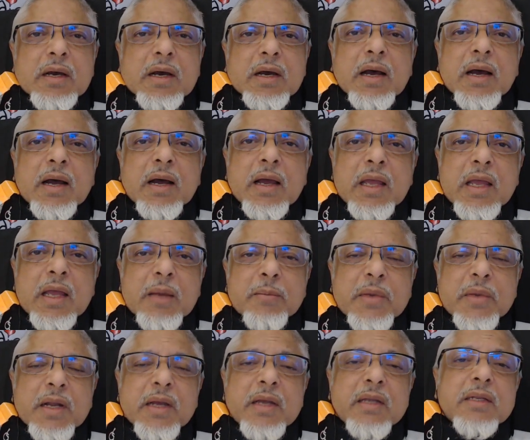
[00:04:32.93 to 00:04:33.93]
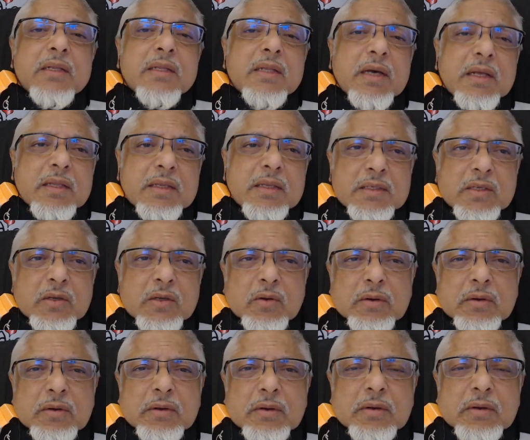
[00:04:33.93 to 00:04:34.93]
I am right and the others are
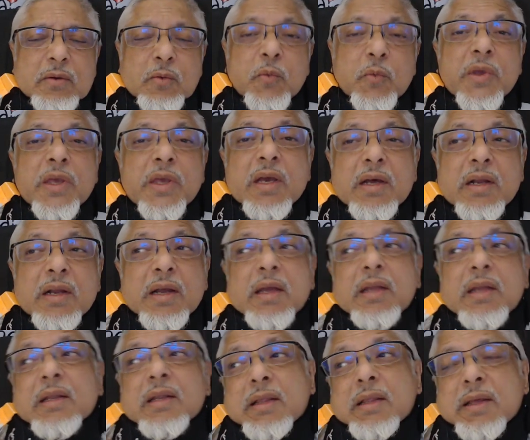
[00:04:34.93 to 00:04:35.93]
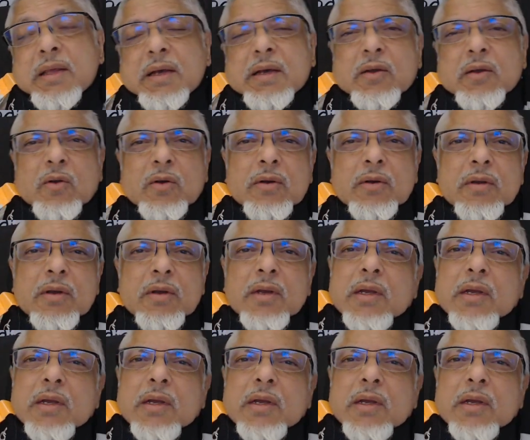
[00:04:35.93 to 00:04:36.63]
wrong. We are right and they are wrong.